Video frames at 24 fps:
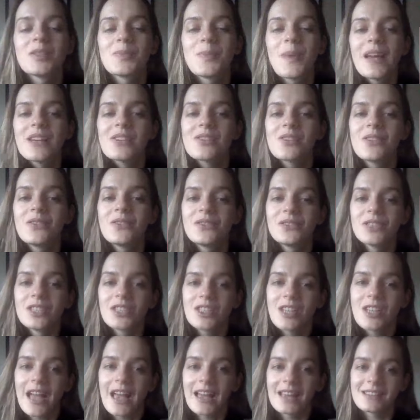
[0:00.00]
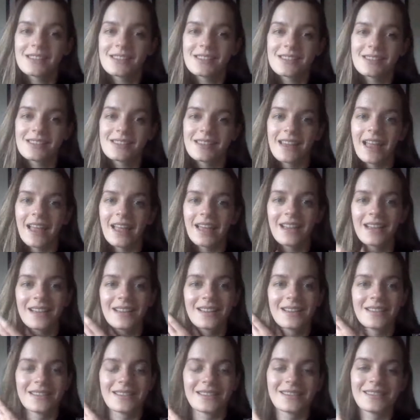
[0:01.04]
passion for chess? Like,
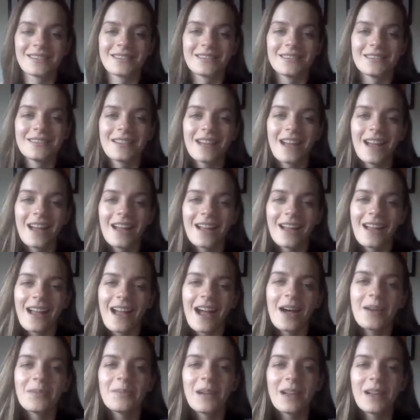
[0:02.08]
how